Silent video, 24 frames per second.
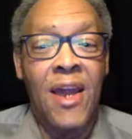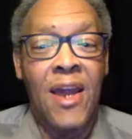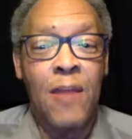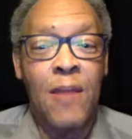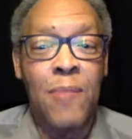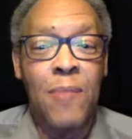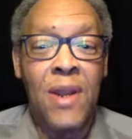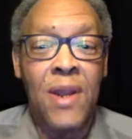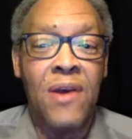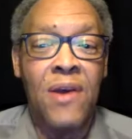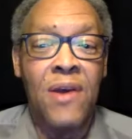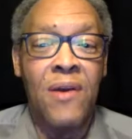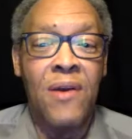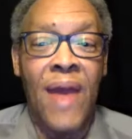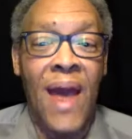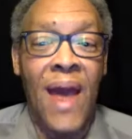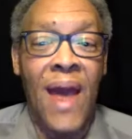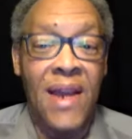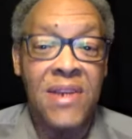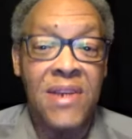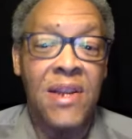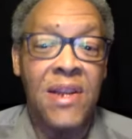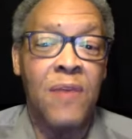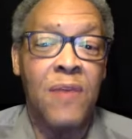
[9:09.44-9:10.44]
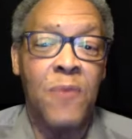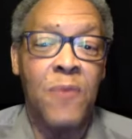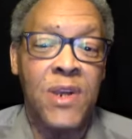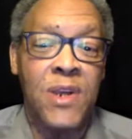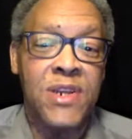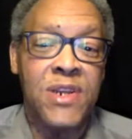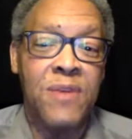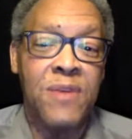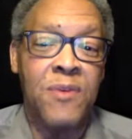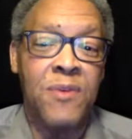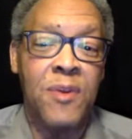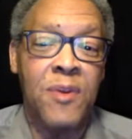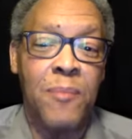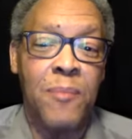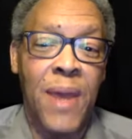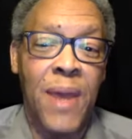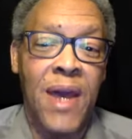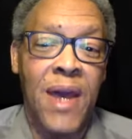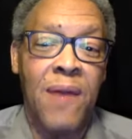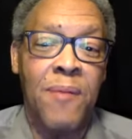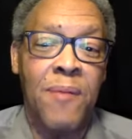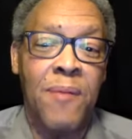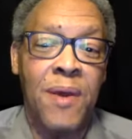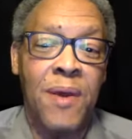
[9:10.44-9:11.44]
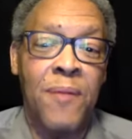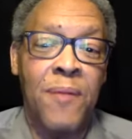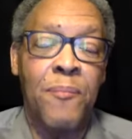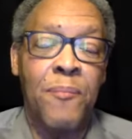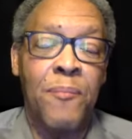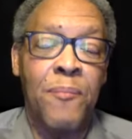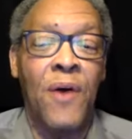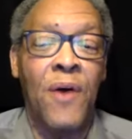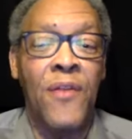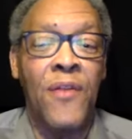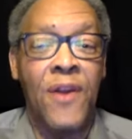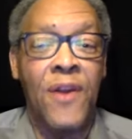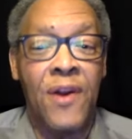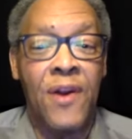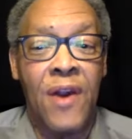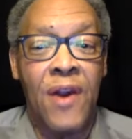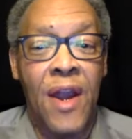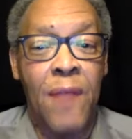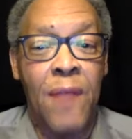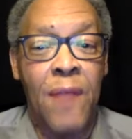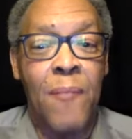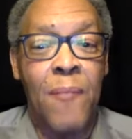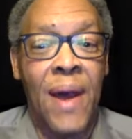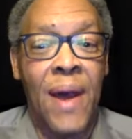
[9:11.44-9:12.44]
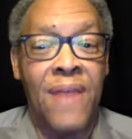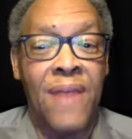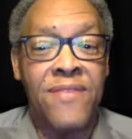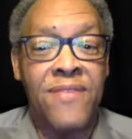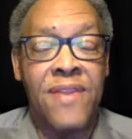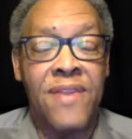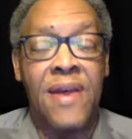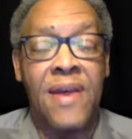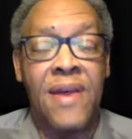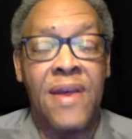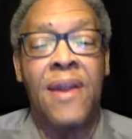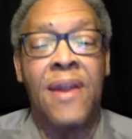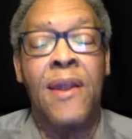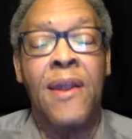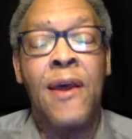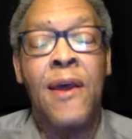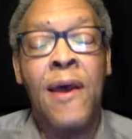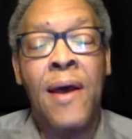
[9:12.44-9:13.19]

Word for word: a balloon actually when she was a baby, both her and my son.